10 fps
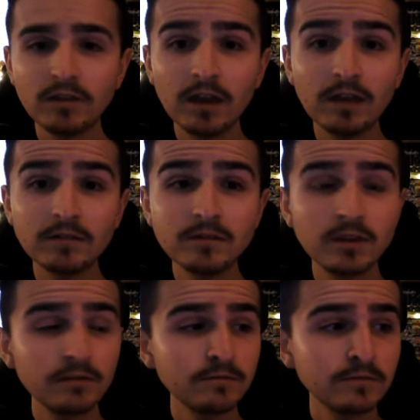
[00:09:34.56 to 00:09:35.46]
you know,
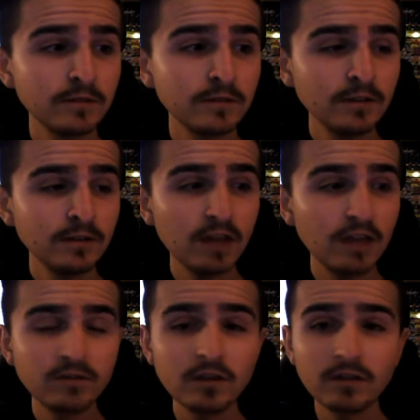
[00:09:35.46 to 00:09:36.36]
as you do. I
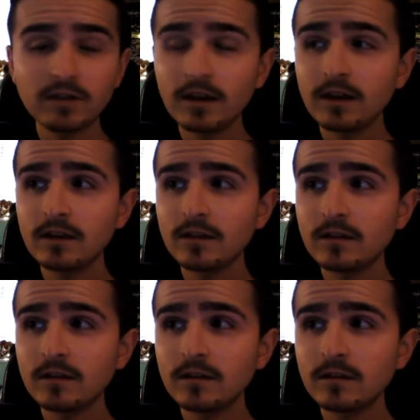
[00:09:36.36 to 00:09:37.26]
was like,
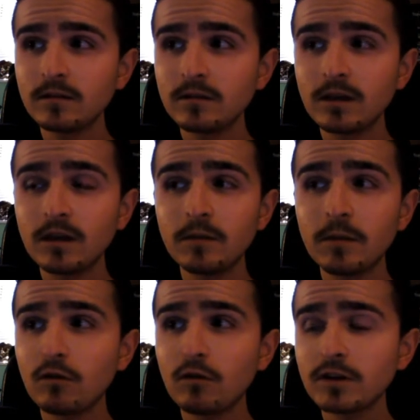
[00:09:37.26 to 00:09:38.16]
bugger
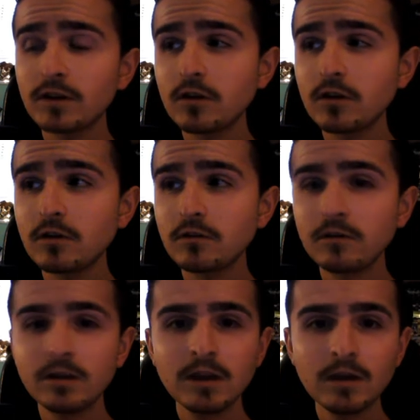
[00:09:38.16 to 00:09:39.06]
off. I don't know you.
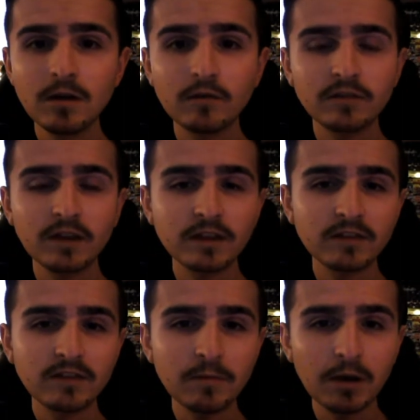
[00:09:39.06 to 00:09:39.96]
Obviously, I didn't say
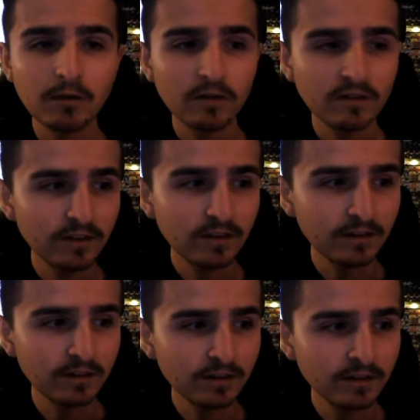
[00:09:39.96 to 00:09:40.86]
bugger off. I said a
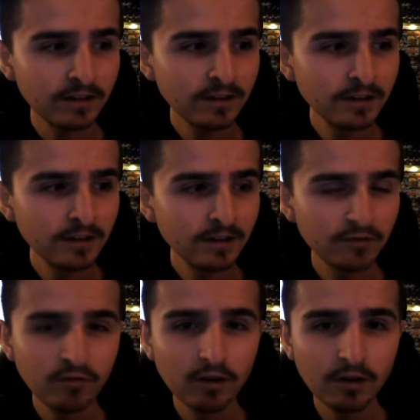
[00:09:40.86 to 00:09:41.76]

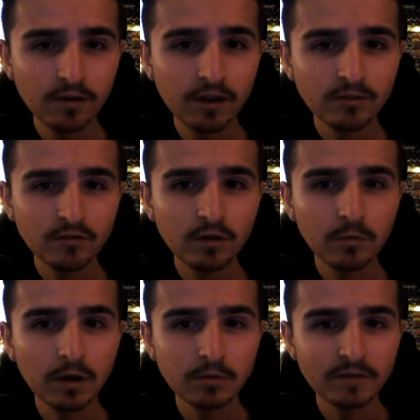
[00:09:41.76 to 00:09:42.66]
stronger word
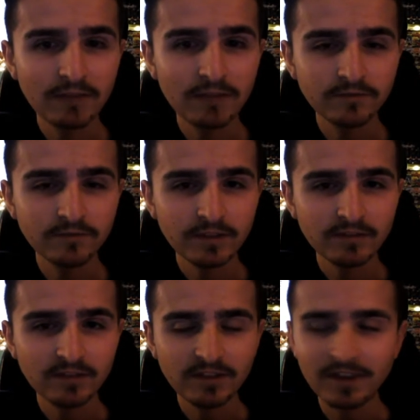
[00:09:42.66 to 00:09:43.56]
with an F. Let's just
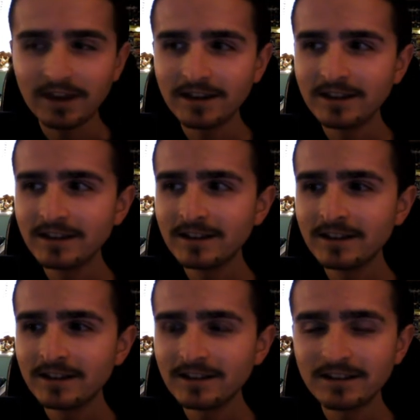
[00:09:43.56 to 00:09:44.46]
say that.
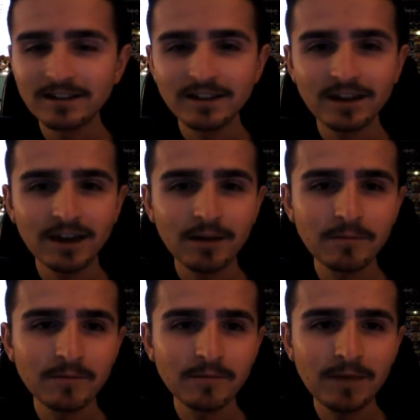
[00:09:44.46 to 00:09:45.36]
And
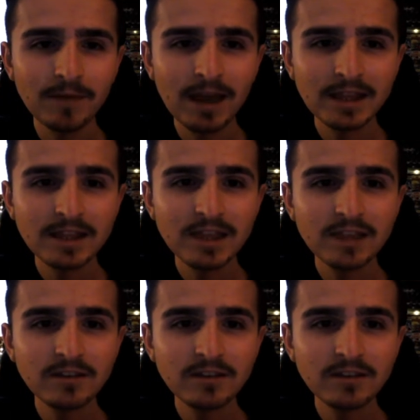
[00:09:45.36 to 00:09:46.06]
he did,